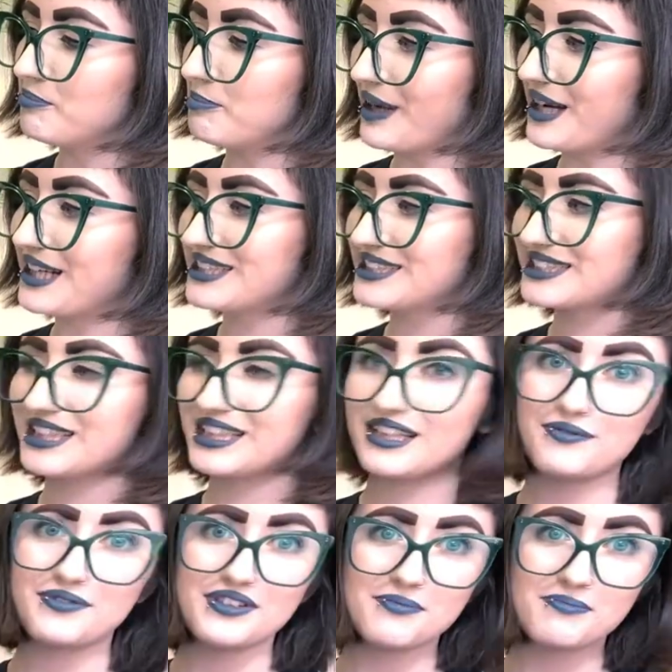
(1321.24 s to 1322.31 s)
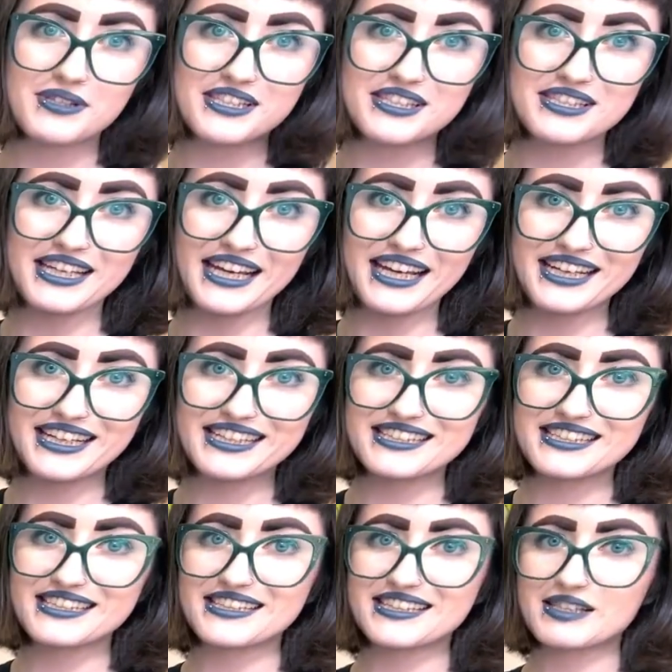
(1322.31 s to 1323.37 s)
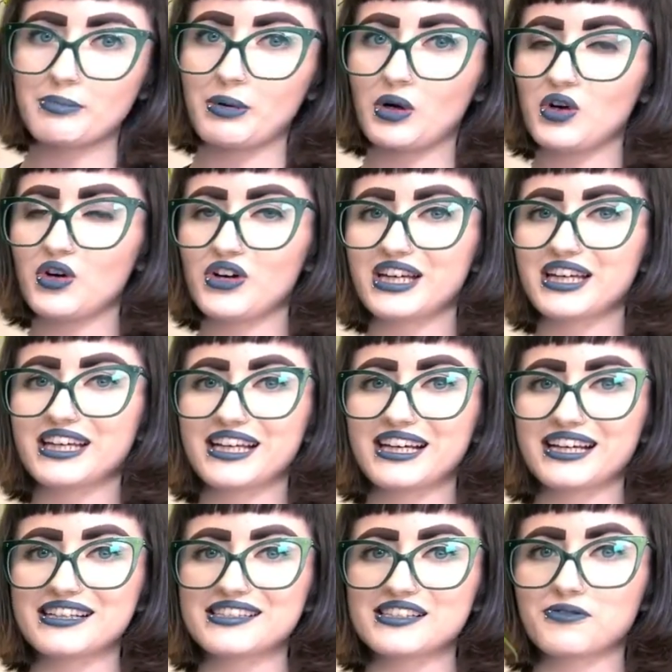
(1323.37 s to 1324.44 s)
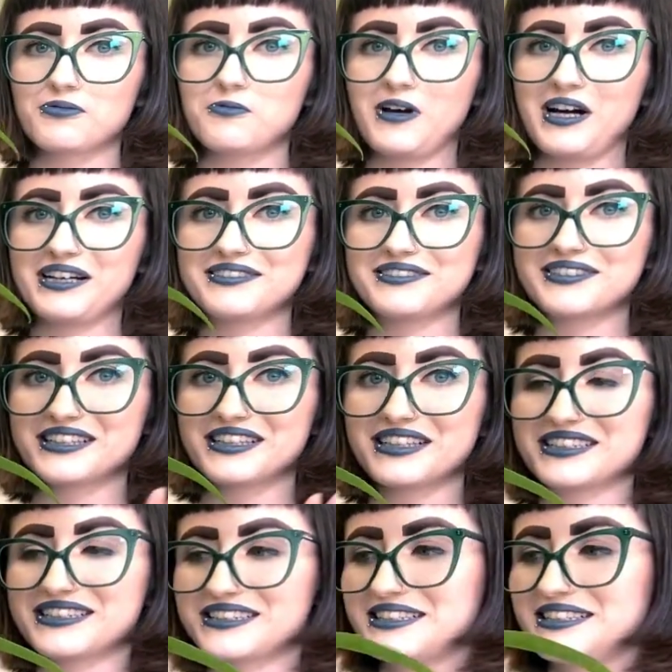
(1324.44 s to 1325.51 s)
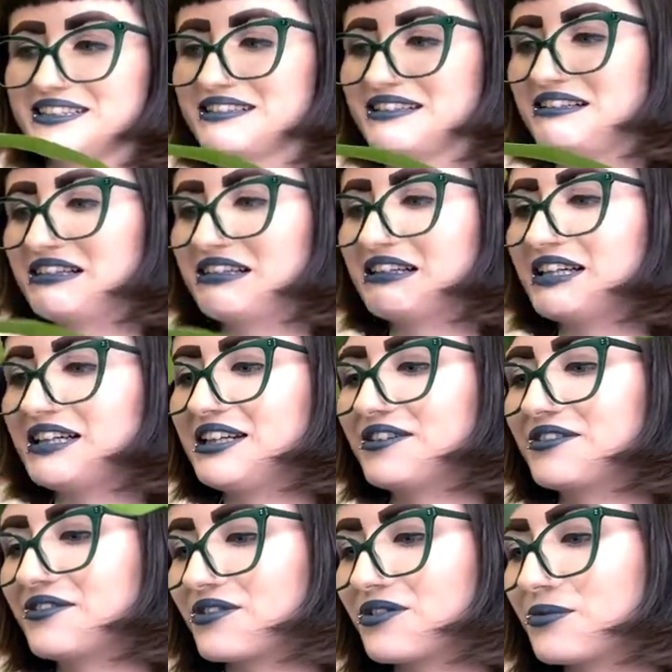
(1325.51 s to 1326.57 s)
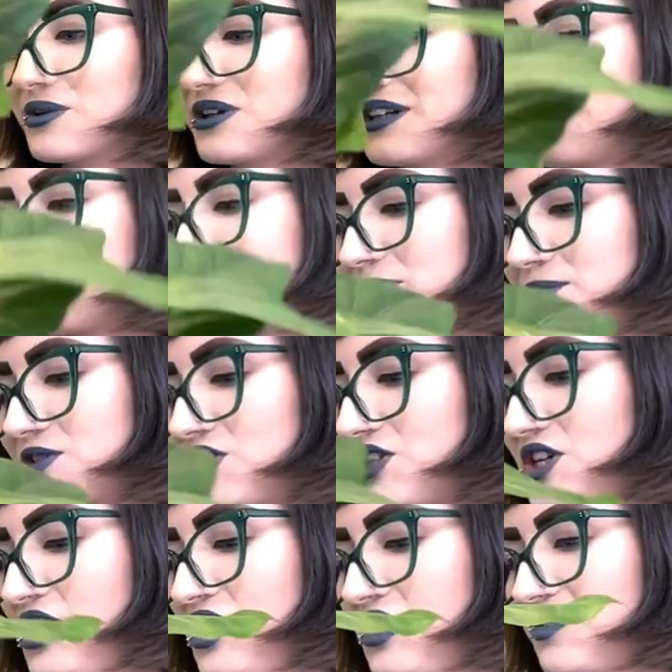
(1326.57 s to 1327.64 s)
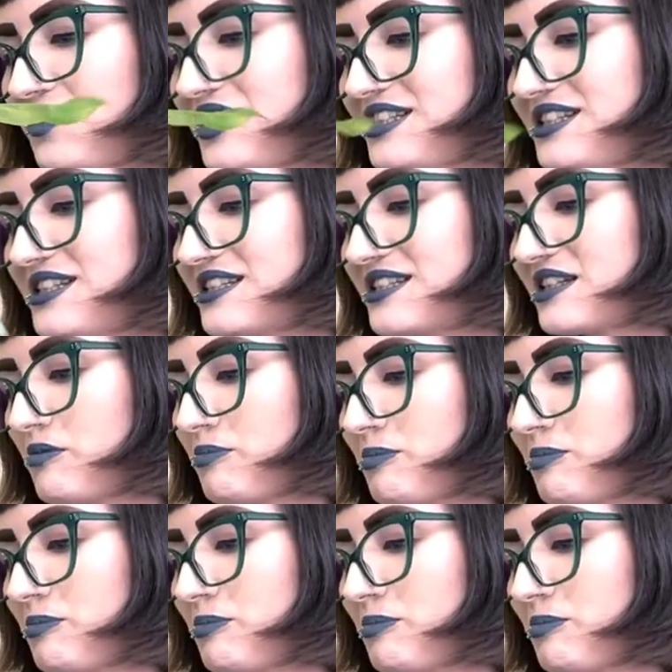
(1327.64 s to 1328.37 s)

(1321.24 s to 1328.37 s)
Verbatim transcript: base. I have some sticks in supporting it because I find that it can lean otherwise, which this is a